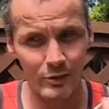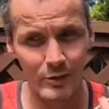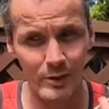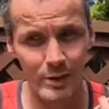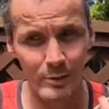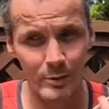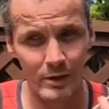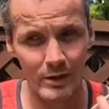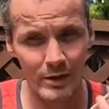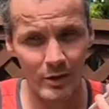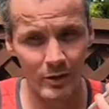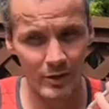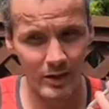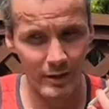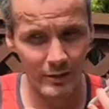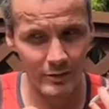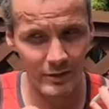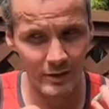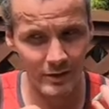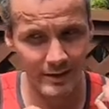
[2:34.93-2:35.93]
Now I've
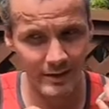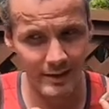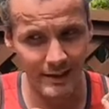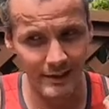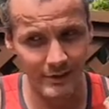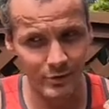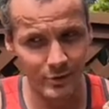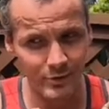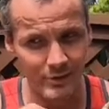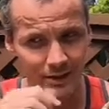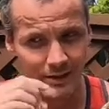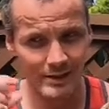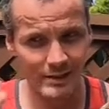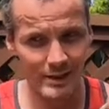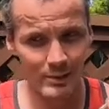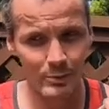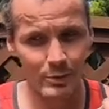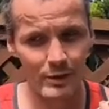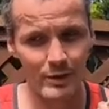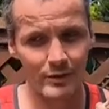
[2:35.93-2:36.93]
just answered this in a
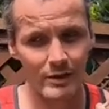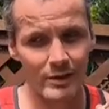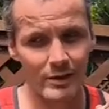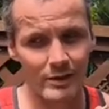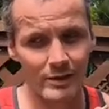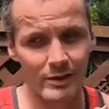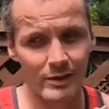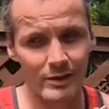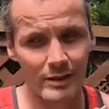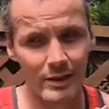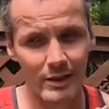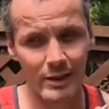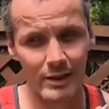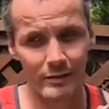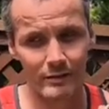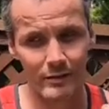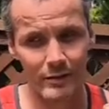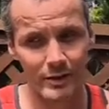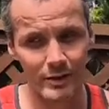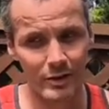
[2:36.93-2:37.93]
previous uh,
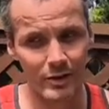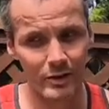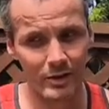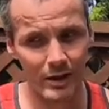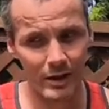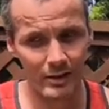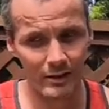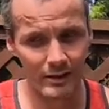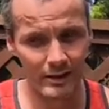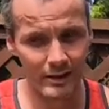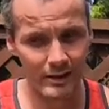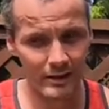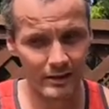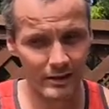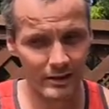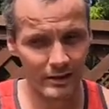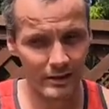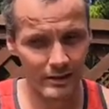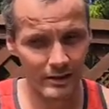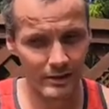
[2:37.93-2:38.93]
video. I'll link
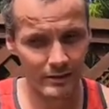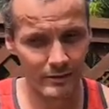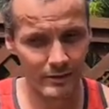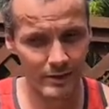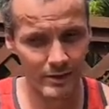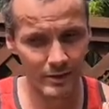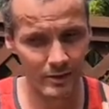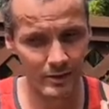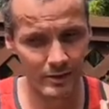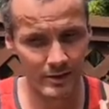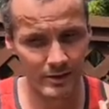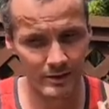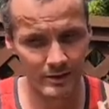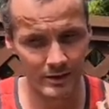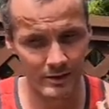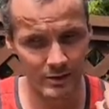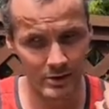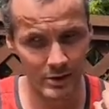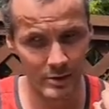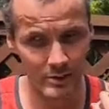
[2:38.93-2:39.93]
the video in the
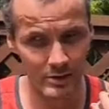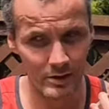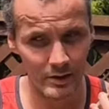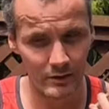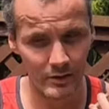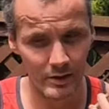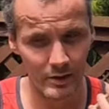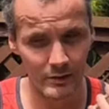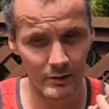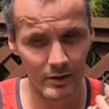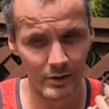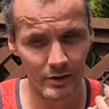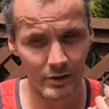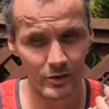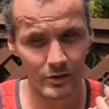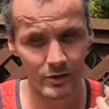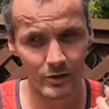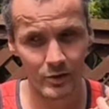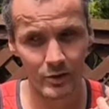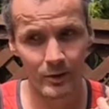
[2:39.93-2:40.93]
description of this video. So
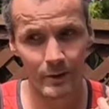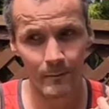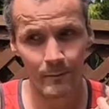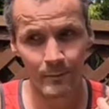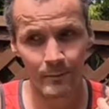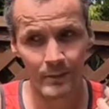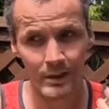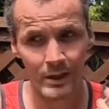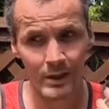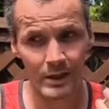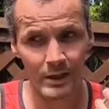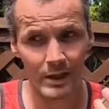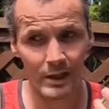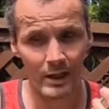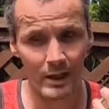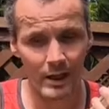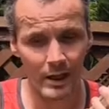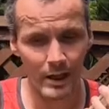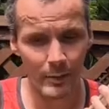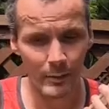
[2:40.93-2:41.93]
um,
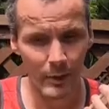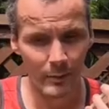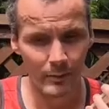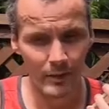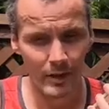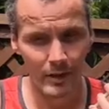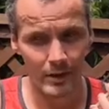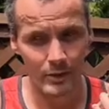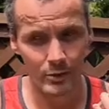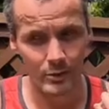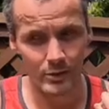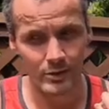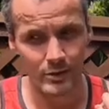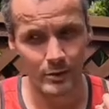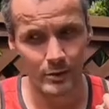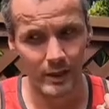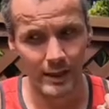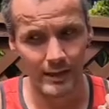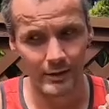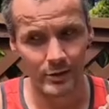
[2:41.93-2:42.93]
I'm not going to
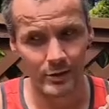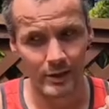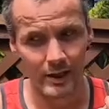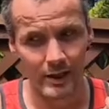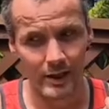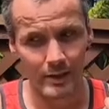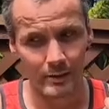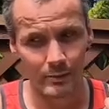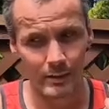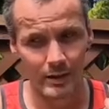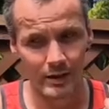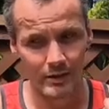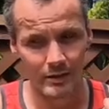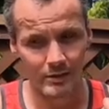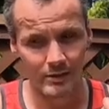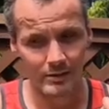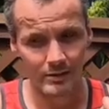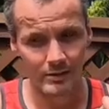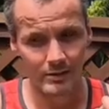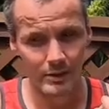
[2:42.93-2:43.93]
answer that because
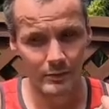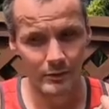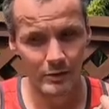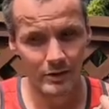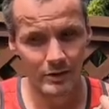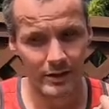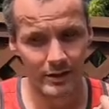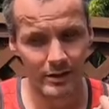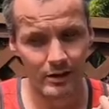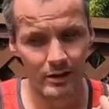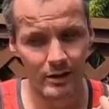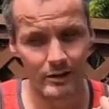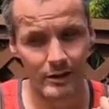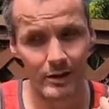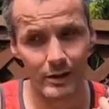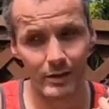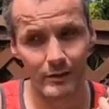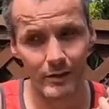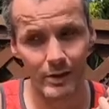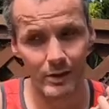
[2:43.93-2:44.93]
if you click on the
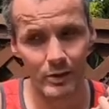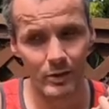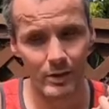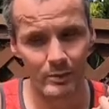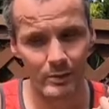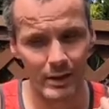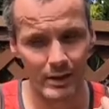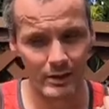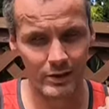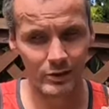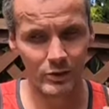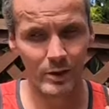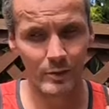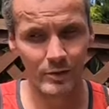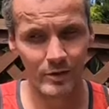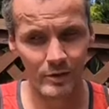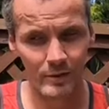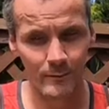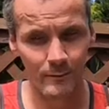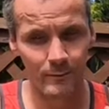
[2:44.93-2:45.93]
video in my description,
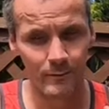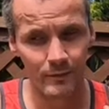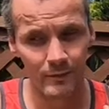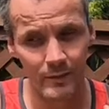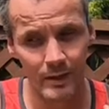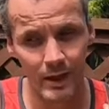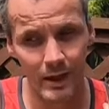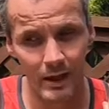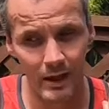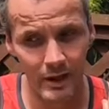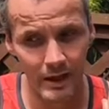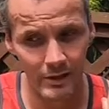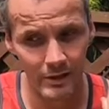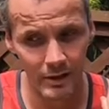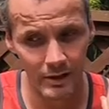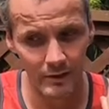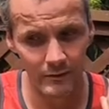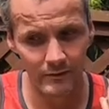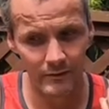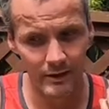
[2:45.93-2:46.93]
uh, you can
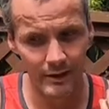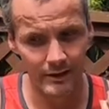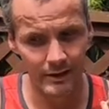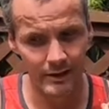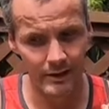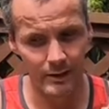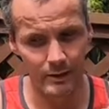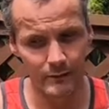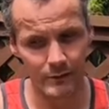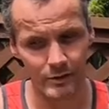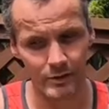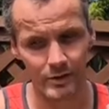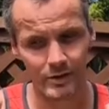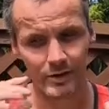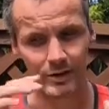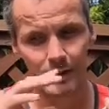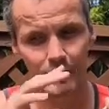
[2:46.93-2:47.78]
find that out for yourselves.